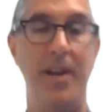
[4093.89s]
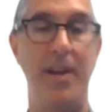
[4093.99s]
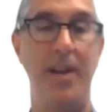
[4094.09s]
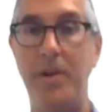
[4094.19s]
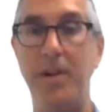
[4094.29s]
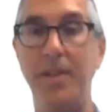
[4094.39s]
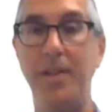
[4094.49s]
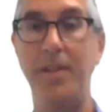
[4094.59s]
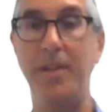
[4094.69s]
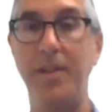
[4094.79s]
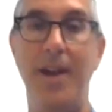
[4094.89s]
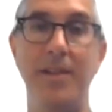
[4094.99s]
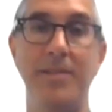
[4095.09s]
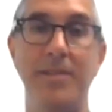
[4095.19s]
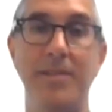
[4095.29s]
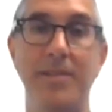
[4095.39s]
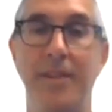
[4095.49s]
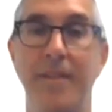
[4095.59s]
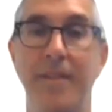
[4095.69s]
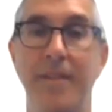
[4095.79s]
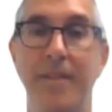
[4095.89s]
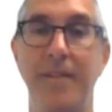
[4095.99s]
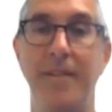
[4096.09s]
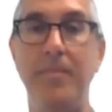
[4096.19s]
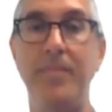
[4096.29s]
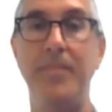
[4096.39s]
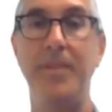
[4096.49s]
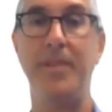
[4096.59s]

for parking gas um,